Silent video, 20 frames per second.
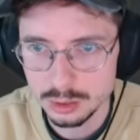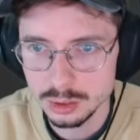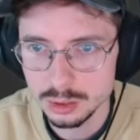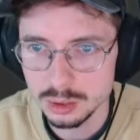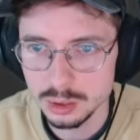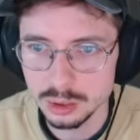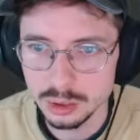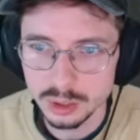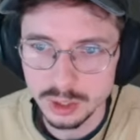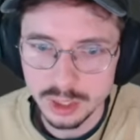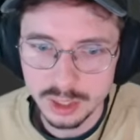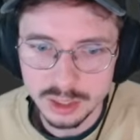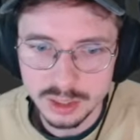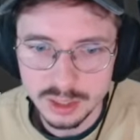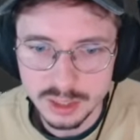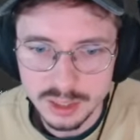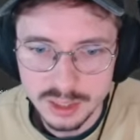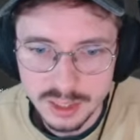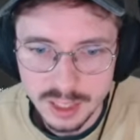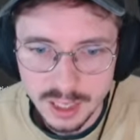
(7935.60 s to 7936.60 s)
talking. It's the
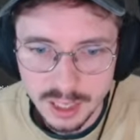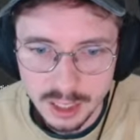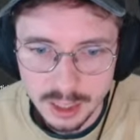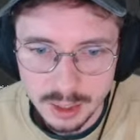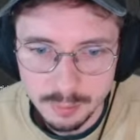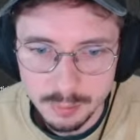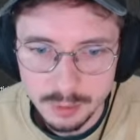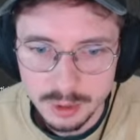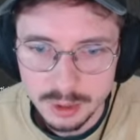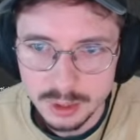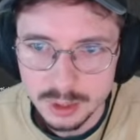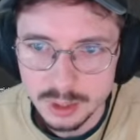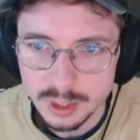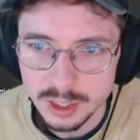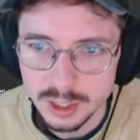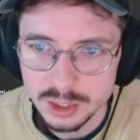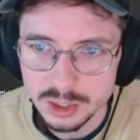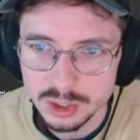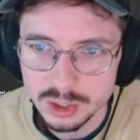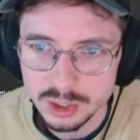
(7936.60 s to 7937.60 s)
same.
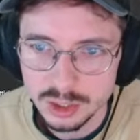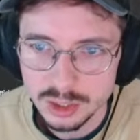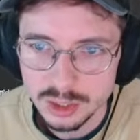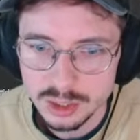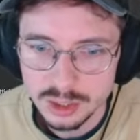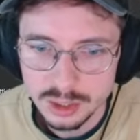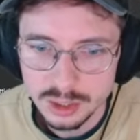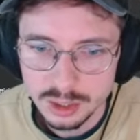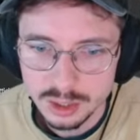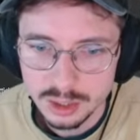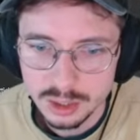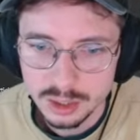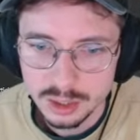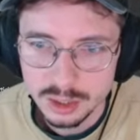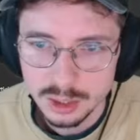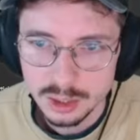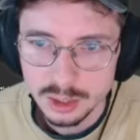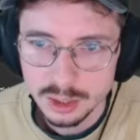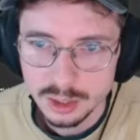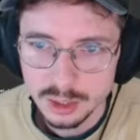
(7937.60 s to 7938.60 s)
It's just
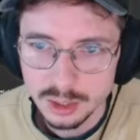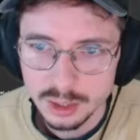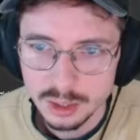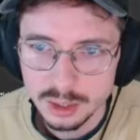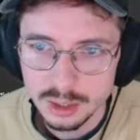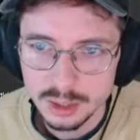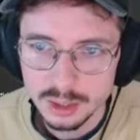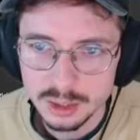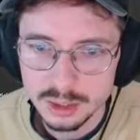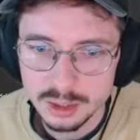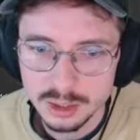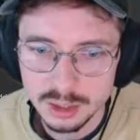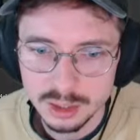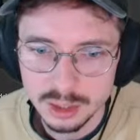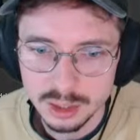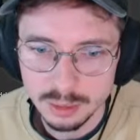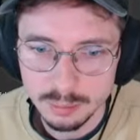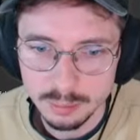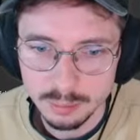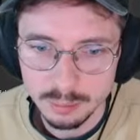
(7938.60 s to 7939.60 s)

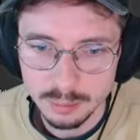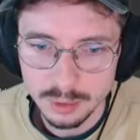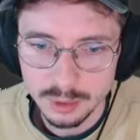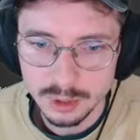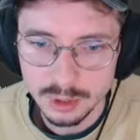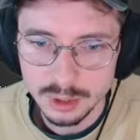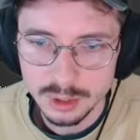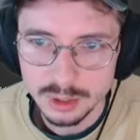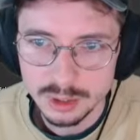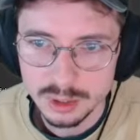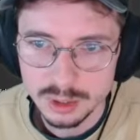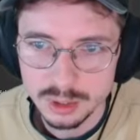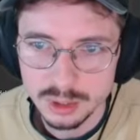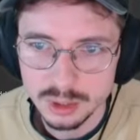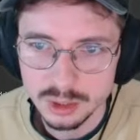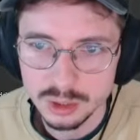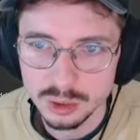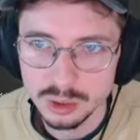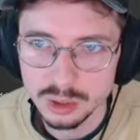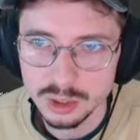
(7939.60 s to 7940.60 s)
the
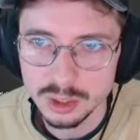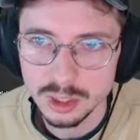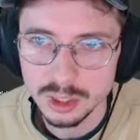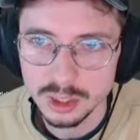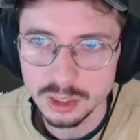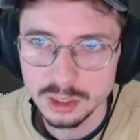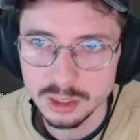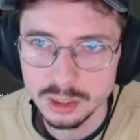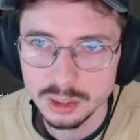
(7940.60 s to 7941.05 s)
talking.